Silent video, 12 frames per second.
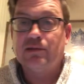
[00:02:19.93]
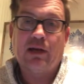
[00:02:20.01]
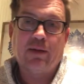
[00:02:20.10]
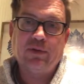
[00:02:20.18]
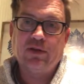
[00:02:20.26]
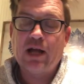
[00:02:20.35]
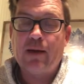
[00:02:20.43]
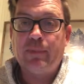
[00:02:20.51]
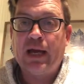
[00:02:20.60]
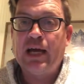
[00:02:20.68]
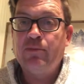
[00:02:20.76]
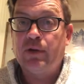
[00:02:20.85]
I mean, they're not
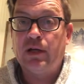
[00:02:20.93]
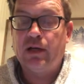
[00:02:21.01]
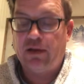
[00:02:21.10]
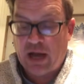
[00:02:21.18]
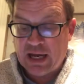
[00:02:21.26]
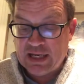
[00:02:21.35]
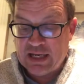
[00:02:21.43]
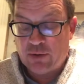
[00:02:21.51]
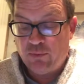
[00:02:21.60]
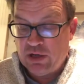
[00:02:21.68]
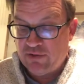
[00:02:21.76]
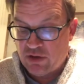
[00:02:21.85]
bad, but I can get
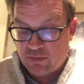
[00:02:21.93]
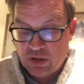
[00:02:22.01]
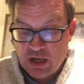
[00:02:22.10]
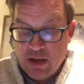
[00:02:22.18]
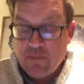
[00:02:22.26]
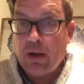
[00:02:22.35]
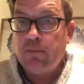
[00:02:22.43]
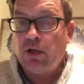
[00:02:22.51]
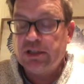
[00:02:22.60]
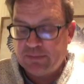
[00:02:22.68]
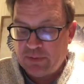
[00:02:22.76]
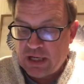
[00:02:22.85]
rid of them by
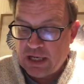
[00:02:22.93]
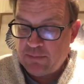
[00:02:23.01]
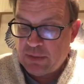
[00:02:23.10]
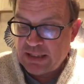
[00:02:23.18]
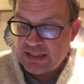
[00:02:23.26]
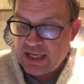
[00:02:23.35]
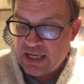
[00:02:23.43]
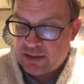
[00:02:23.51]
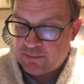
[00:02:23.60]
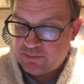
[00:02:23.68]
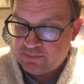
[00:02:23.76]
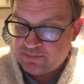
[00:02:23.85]
multiplying by 10.